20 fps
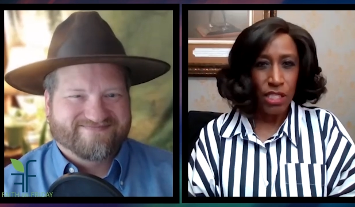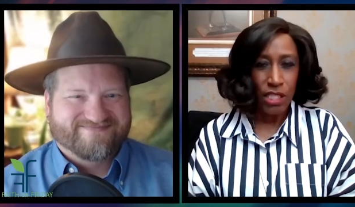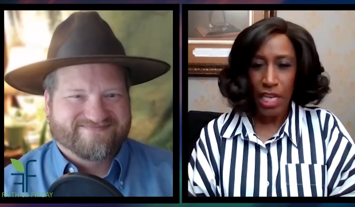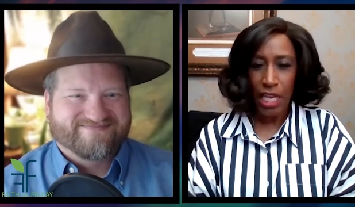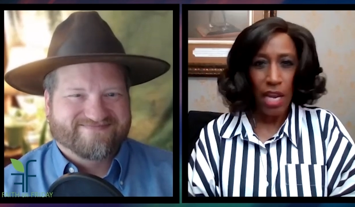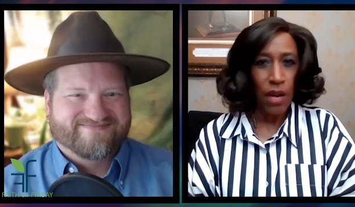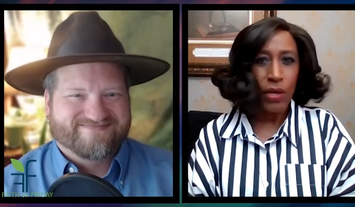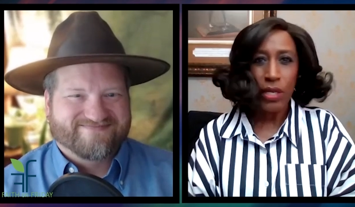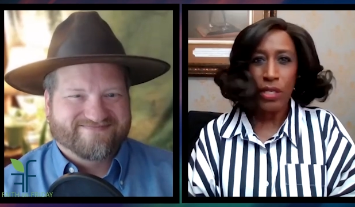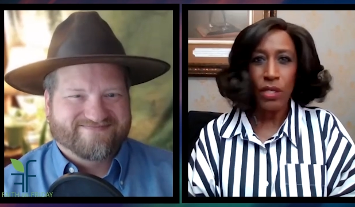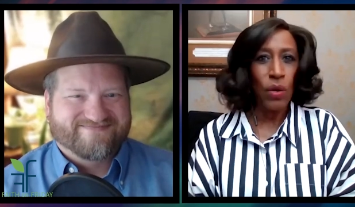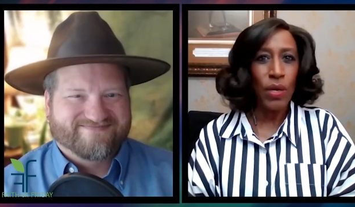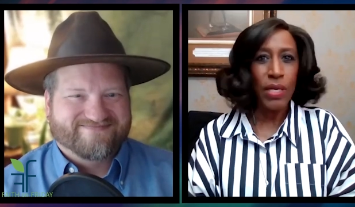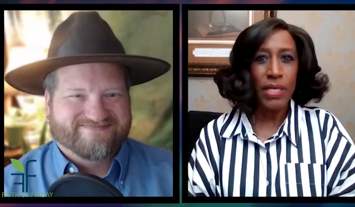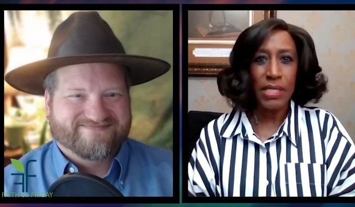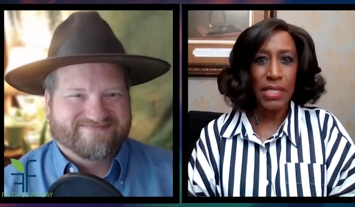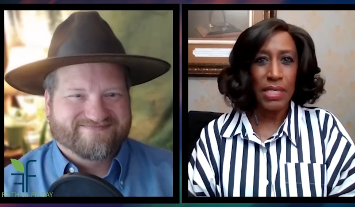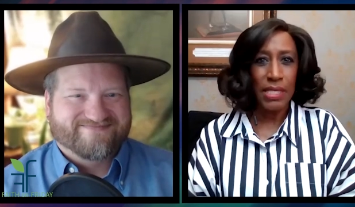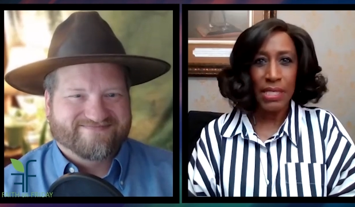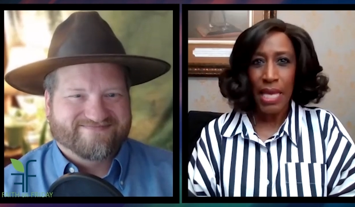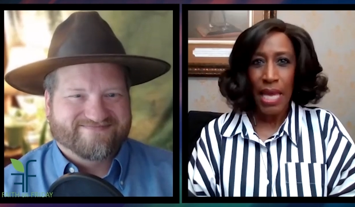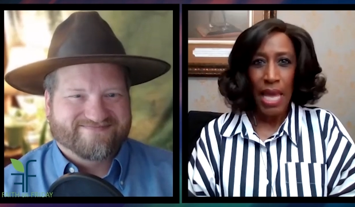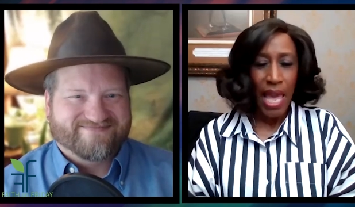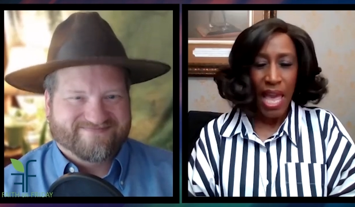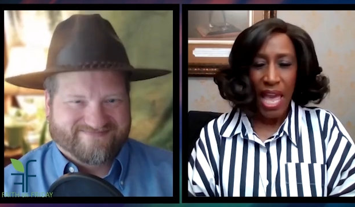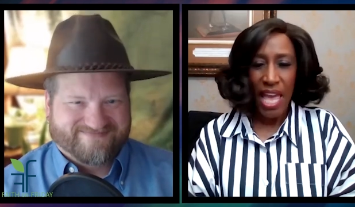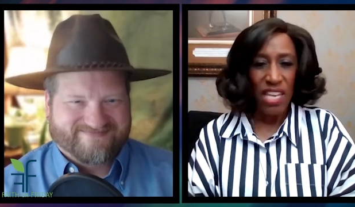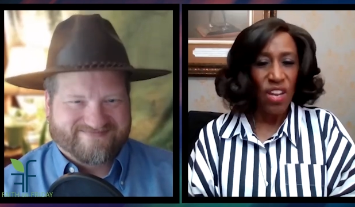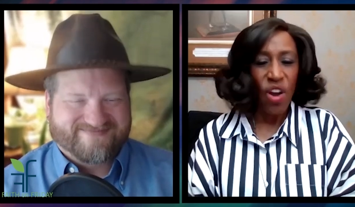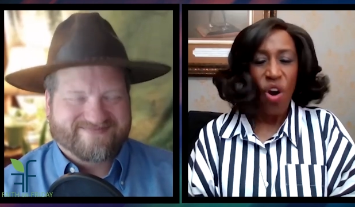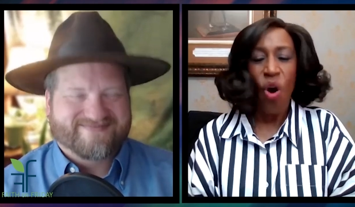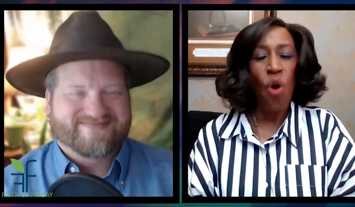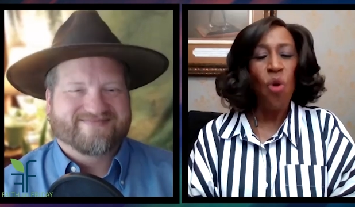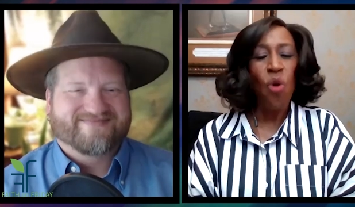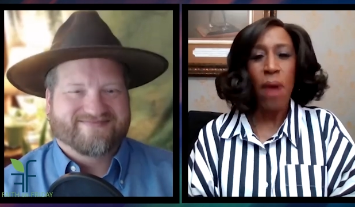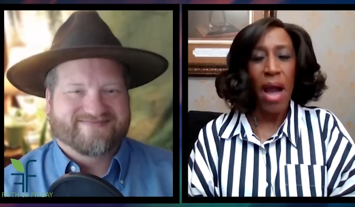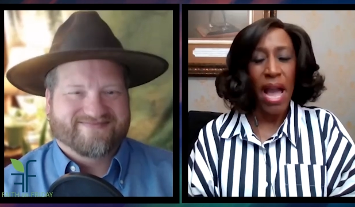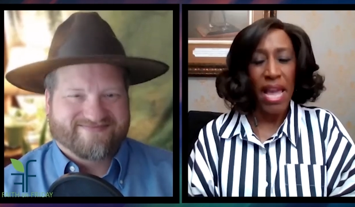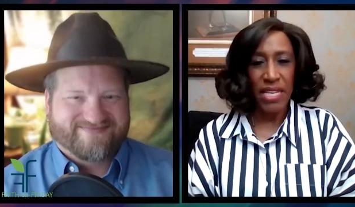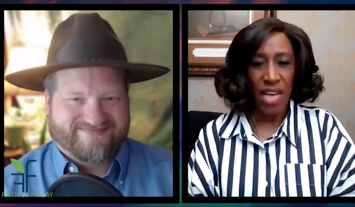Speaker 1: the scary noises, and
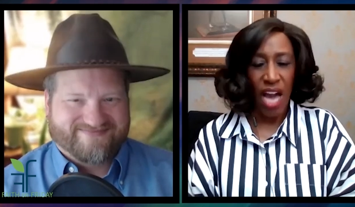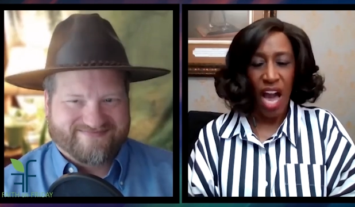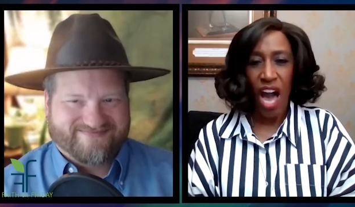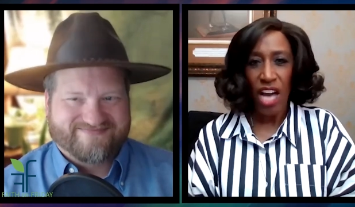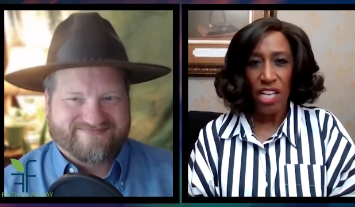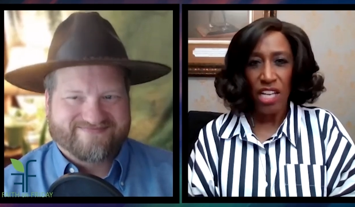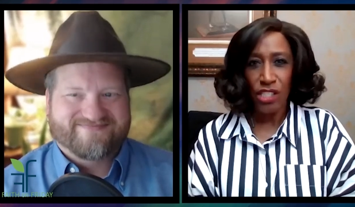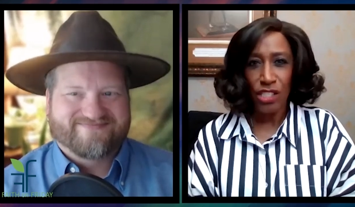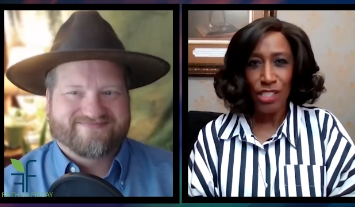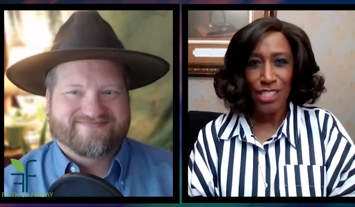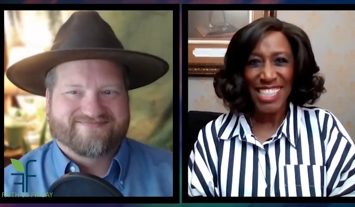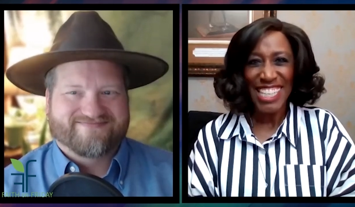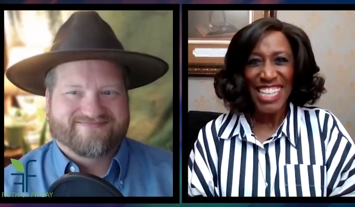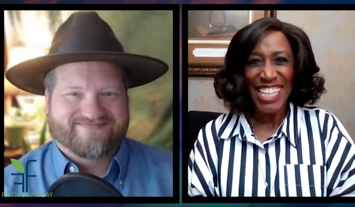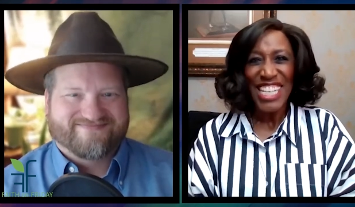oh my gosh,